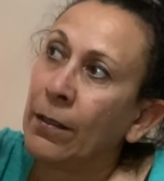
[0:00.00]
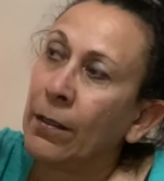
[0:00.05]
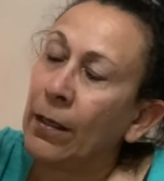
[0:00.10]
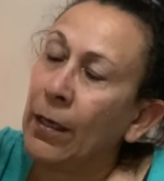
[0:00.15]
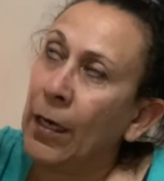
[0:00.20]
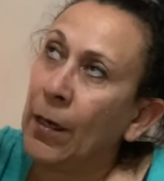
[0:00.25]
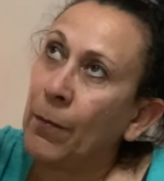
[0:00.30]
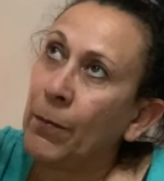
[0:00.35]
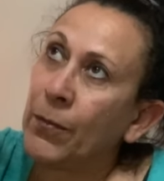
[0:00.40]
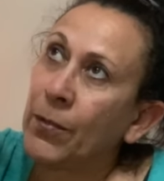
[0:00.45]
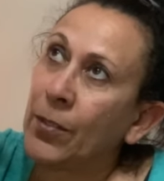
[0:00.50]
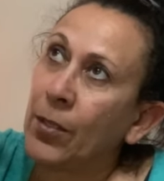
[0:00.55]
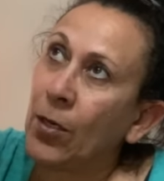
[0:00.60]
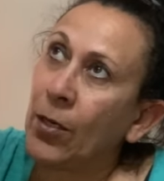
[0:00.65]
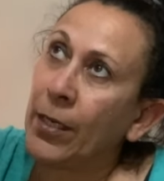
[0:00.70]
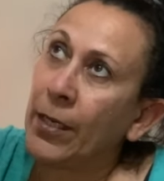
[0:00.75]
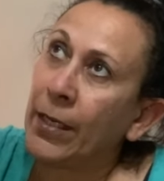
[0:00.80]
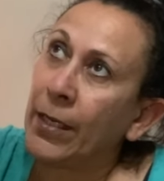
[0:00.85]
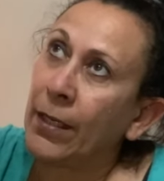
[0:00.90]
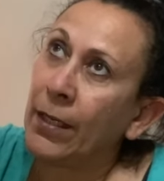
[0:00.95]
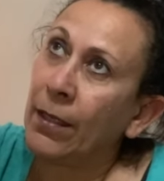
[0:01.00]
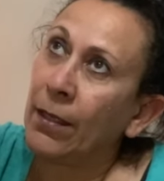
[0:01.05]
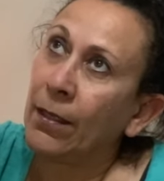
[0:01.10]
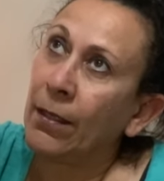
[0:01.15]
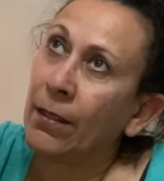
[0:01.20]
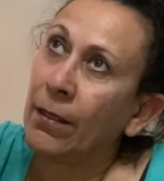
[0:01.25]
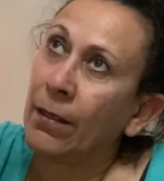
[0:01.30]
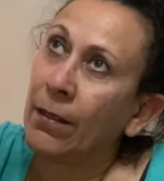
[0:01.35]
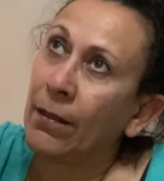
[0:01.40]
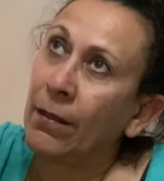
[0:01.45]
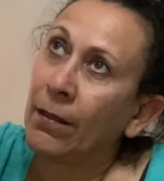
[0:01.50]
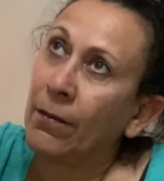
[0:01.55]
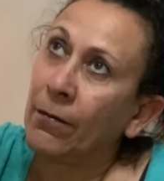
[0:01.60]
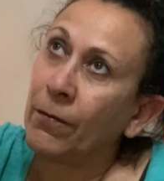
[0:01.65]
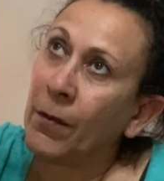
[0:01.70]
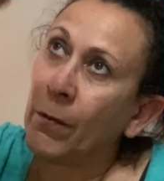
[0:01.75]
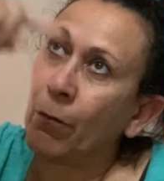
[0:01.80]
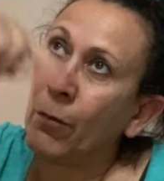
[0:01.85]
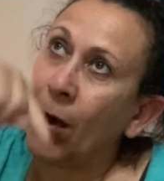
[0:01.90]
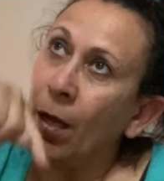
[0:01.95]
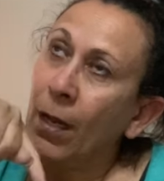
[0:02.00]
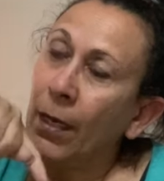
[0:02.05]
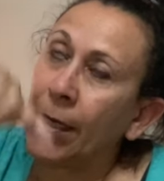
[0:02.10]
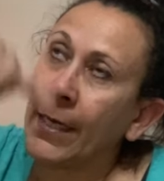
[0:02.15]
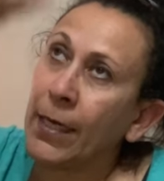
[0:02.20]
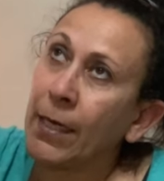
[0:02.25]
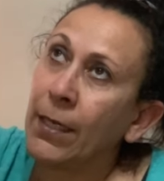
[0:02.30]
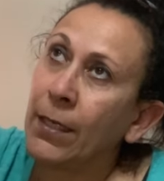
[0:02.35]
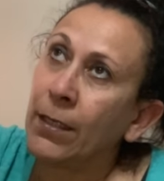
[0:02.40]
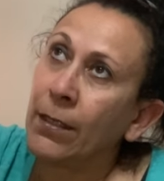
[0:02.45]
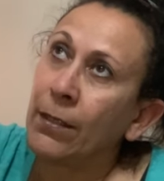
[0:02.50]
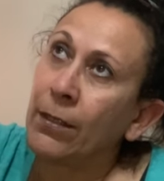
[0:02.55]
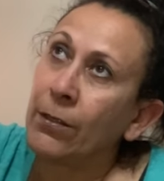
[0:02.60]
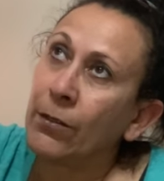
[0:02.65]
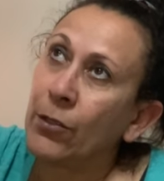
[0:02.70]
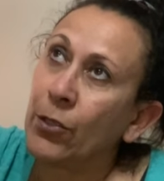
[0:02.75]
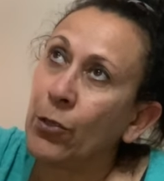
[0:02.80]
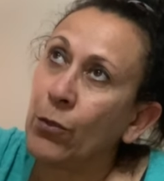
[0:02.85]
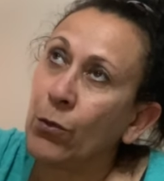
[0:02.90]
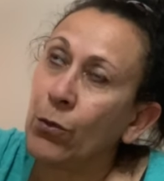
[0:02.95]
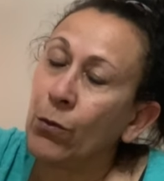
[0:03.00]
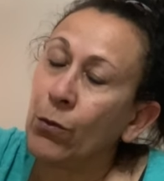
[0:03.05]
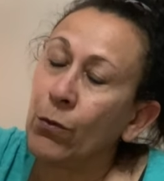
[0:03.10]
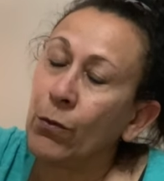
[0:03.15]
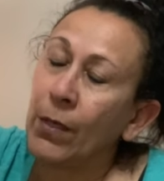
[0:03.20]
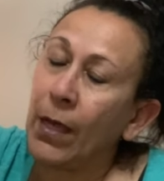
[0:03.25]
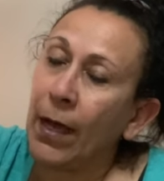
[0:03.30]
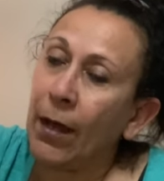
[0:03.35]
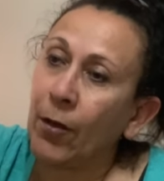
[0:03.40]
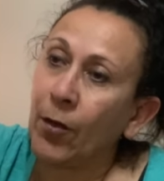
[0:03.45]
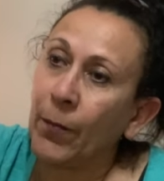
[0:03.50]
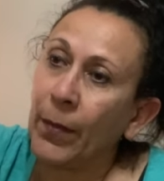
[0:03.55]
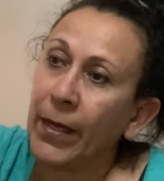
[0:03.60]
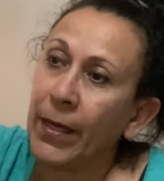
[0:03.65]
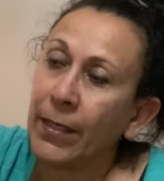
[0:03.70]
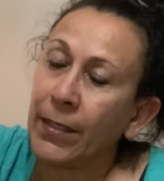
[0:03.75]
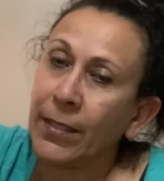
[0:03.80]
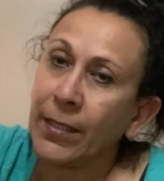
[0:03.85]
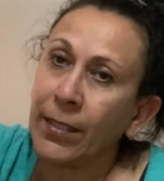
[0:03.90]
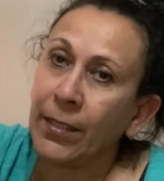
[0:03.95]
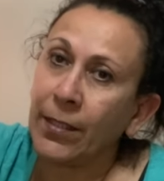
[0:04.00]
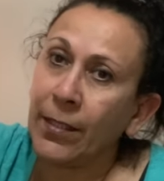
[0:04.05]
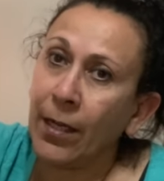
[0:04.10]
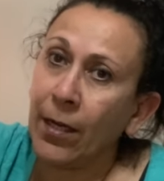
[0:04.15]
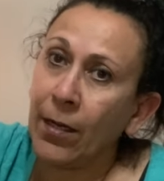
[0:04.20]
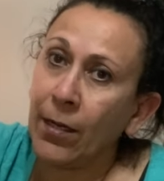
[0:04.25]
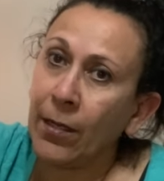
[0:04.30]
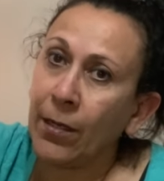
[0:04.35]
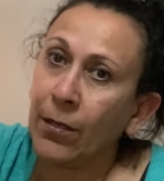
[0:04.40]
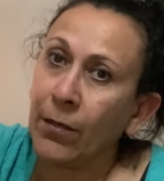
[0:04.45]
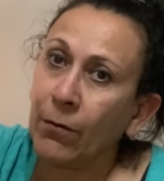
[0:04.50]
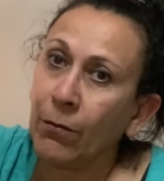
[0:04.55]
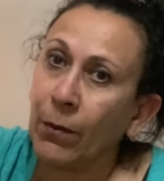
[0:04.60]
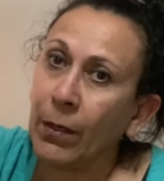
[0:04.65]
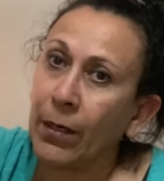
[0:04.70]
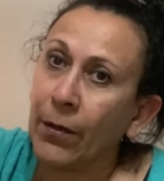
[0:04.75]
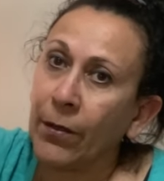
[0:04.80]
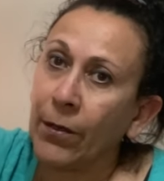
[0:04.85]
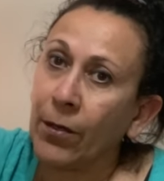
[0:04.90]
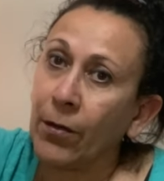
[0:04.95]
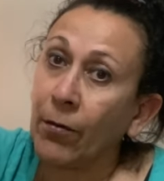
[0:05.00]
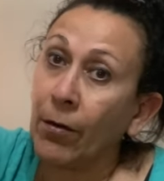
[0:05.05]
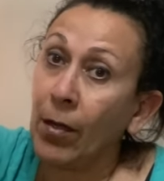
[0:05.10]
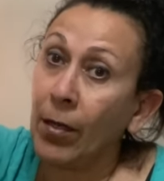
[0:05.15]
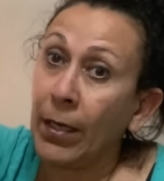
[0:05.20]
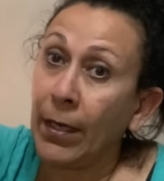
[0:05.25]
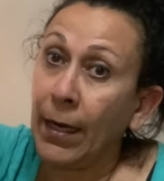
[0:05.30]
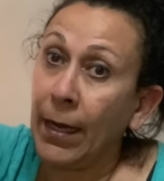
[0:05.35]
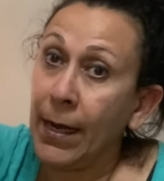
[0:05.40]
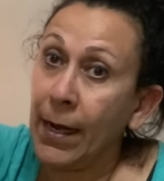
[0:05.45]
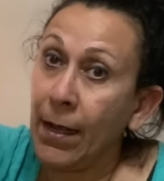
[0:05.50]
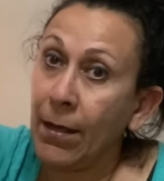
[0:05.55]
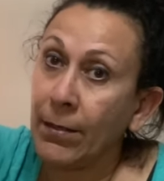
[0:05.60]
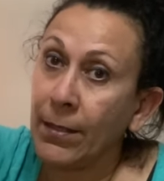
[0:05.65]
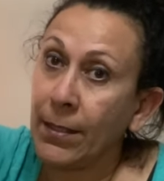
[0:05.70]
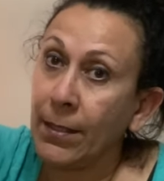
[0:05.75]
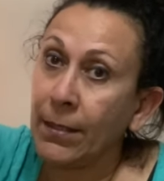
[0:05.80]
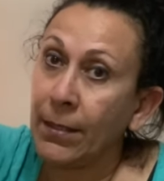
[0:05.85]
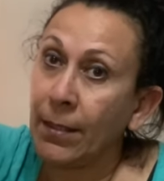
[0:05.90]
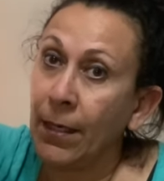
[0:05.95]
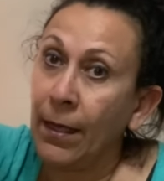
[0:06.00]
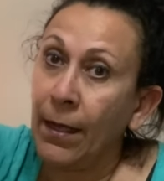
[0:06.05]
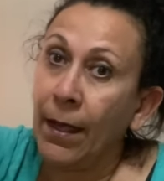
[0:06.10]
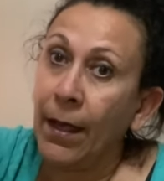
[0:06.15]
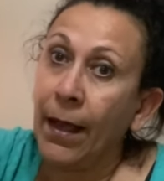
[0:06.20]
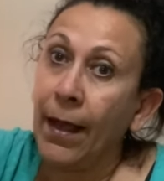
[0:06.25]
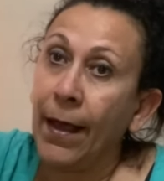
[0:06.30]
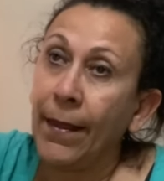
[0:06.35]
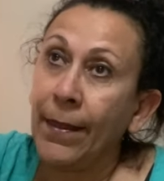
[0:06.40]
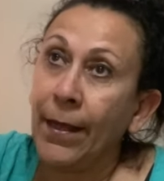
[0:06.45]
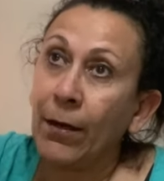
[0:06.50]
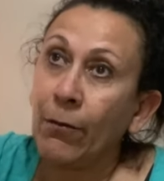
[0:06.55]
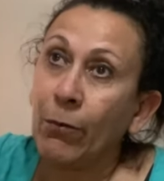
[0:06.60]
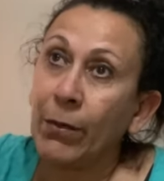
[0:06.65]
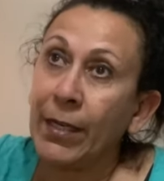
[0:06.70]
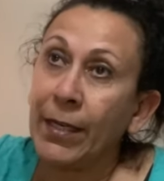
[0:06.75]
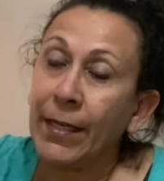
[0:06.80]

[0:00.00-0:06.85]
up starting from Raleigh to the Outer Banks to Duck, where the Corolla Lighthouse is, and then we